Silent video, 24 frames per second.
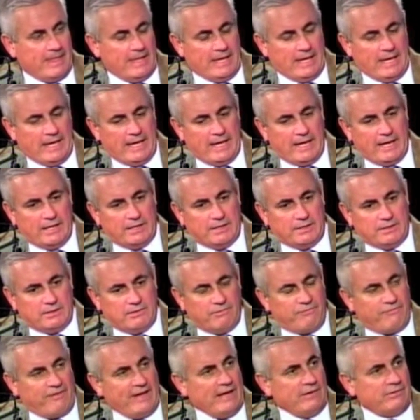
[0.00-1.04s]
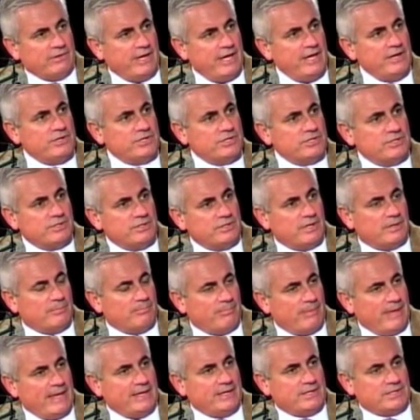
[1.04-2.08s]
And the foundation that
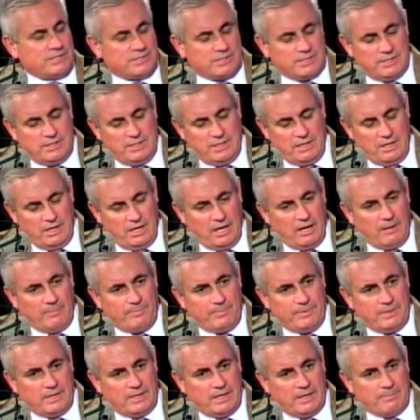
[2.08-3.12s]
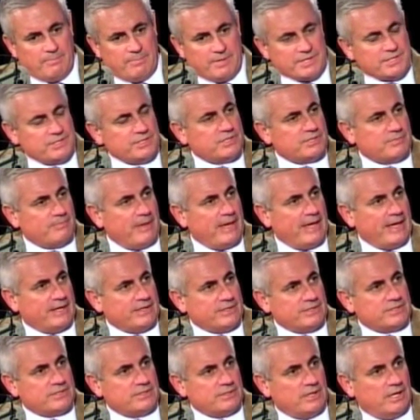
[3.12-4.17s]
makes up a
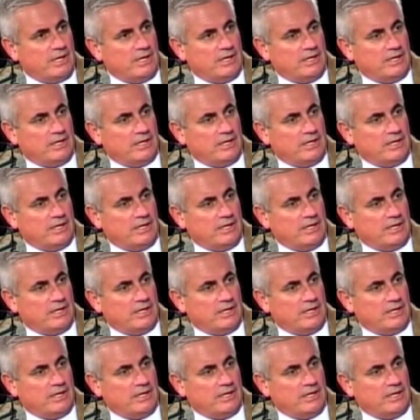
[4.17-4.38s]
businessman's